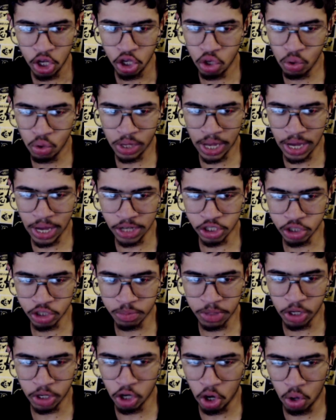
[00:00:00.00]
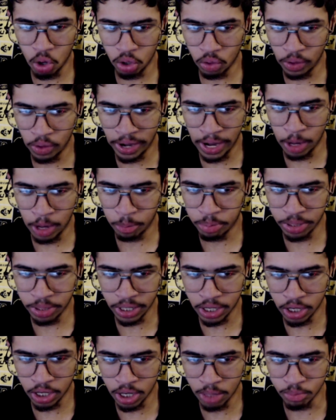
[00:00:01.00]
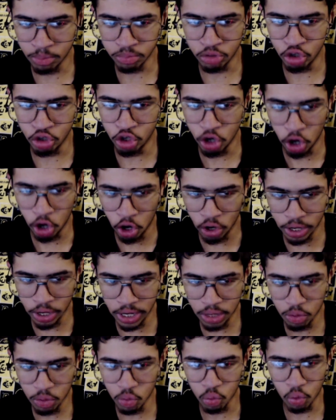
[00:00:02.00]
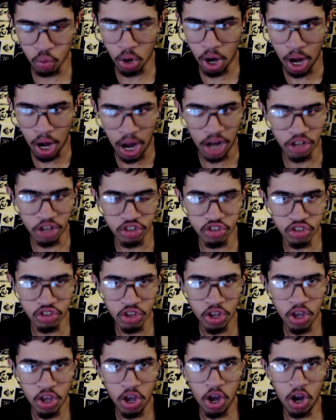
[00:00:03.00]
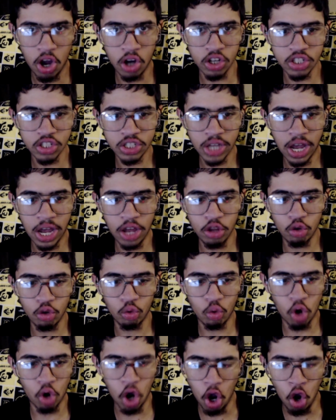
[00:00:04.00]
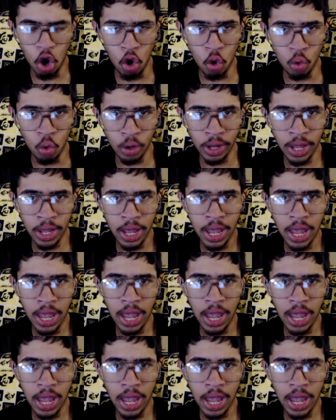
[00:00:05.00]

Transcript: You can't just be going around picking up dirty rocks on the side of the road